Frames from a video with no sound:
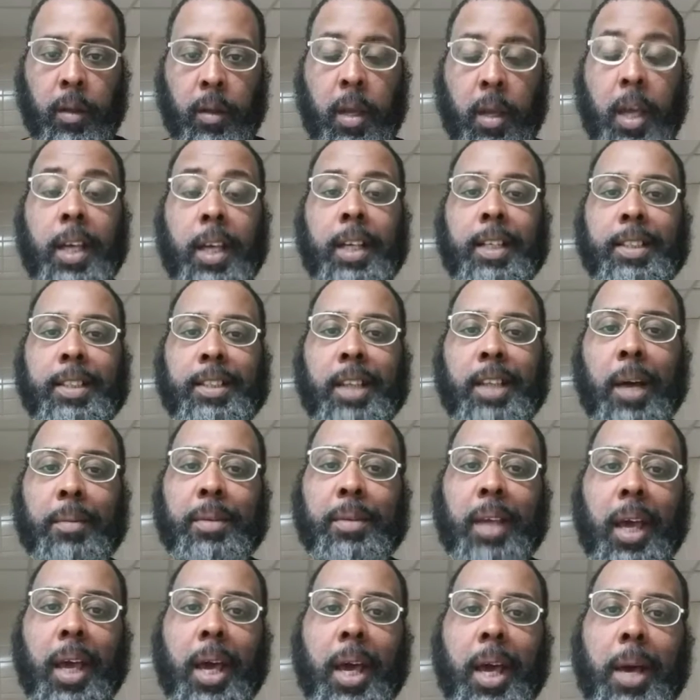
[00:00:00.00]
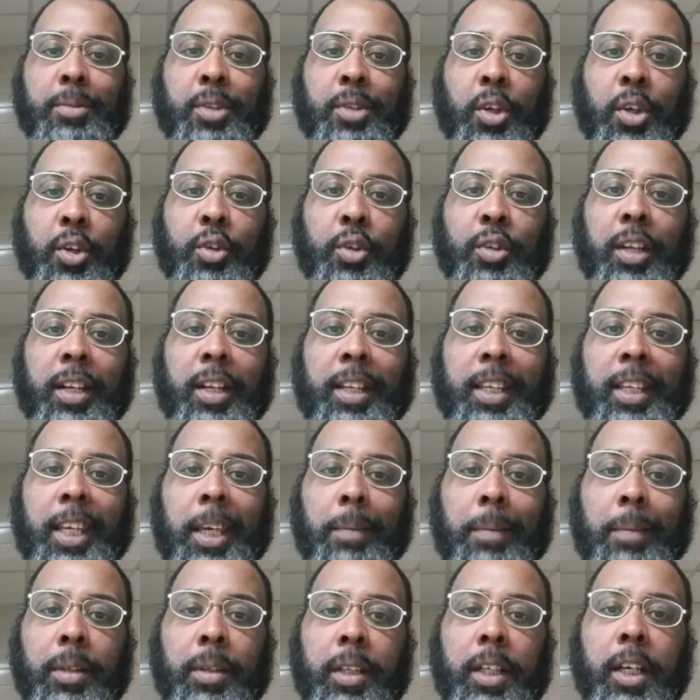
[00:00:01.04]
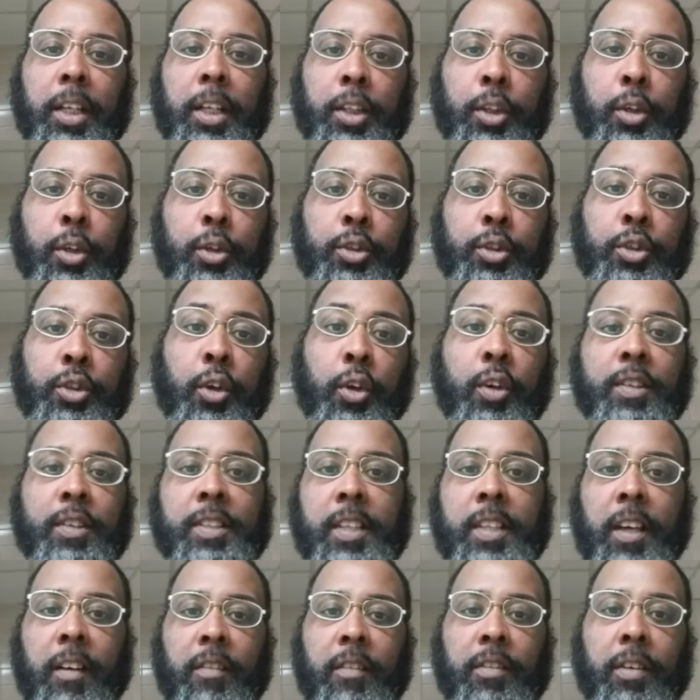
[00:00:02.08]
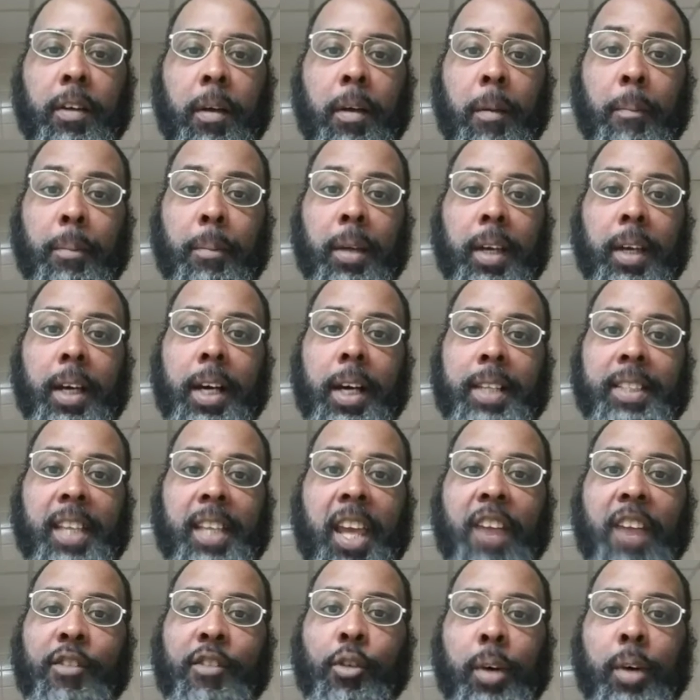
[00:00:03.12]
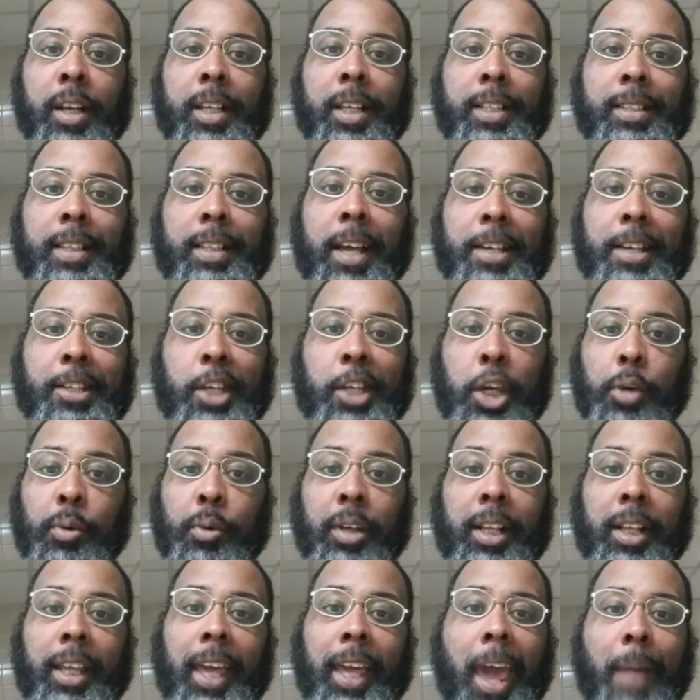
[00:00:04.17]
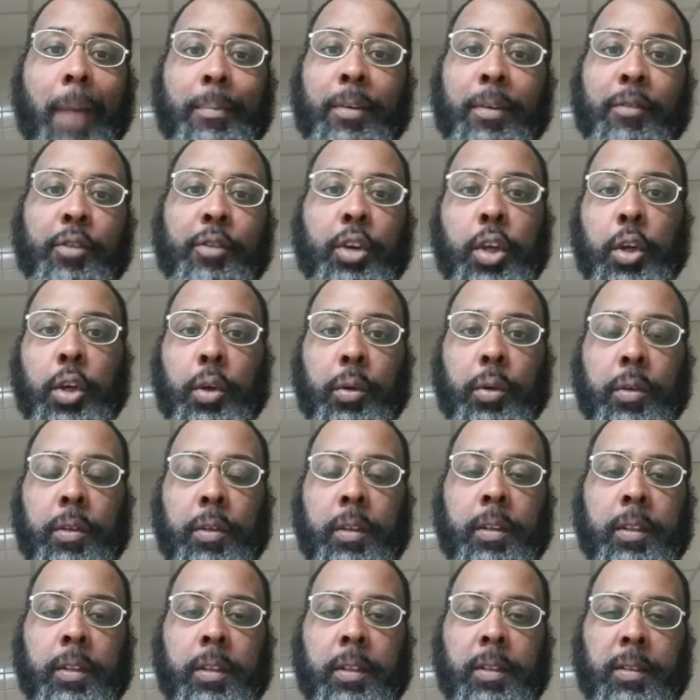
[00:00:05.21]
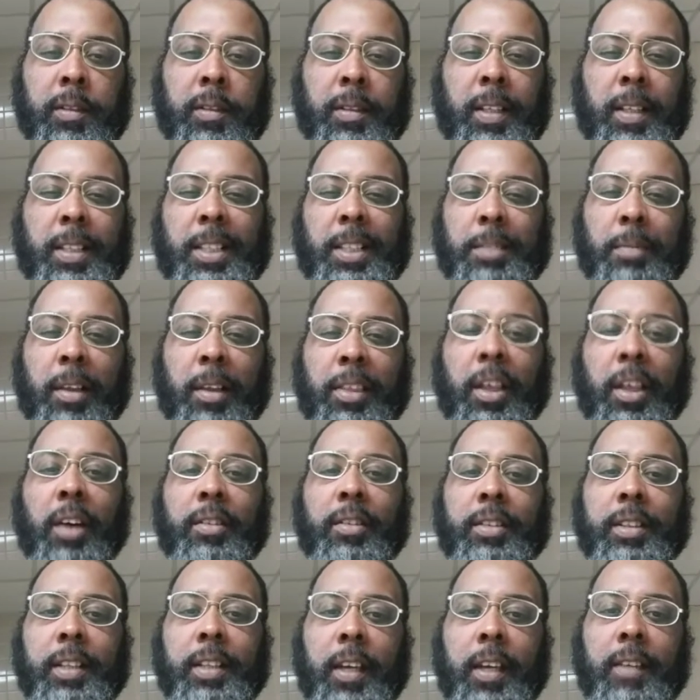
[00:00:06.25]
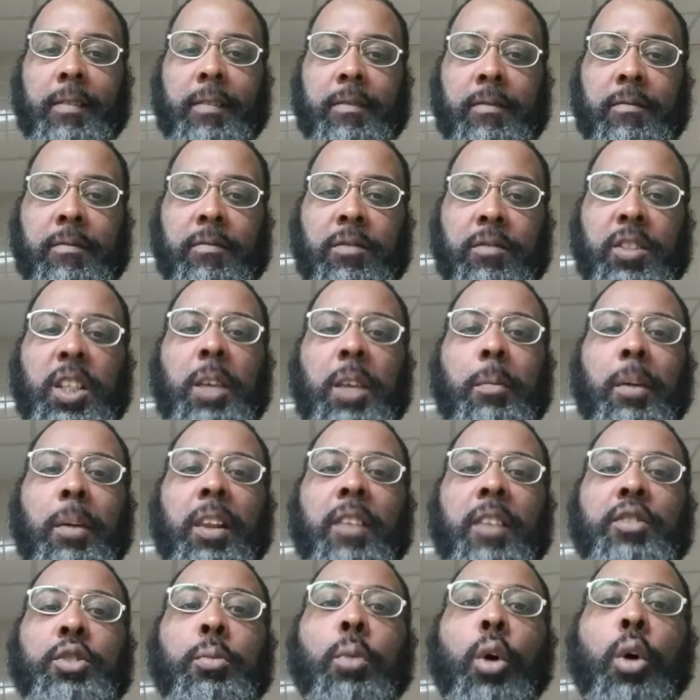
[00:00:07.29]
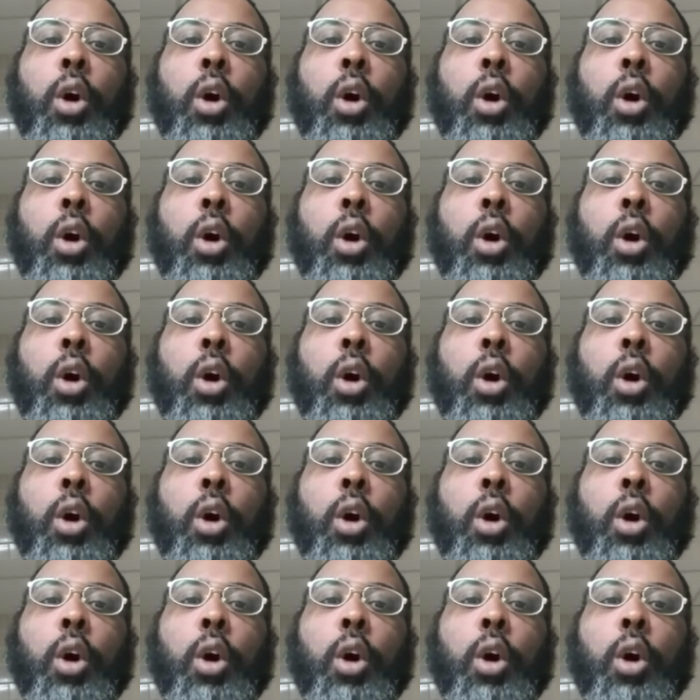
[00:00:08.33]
Sometimes you need to keep good news to yourself because everyone is not genuinely happy for you. This is my thought of the day. Seymour loves more.